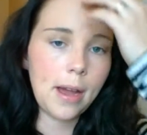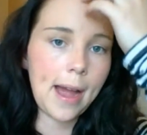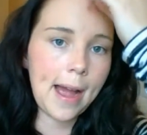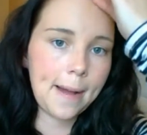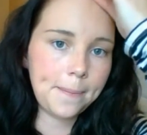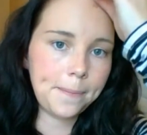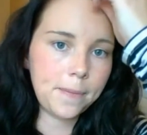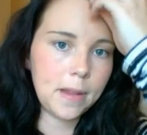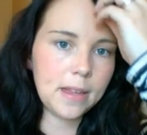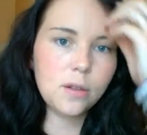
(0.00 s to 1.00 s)

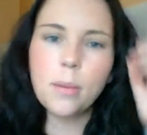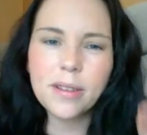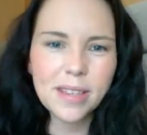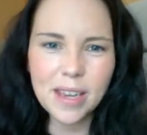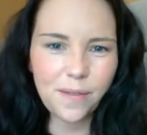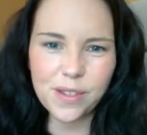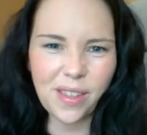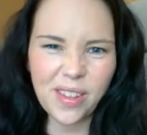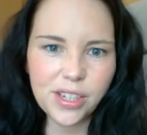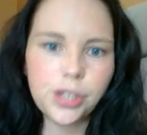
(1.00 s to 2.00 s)
it's almost to give you
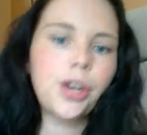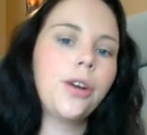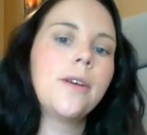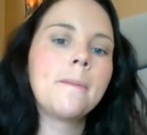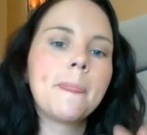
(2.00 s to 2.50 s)
something to do.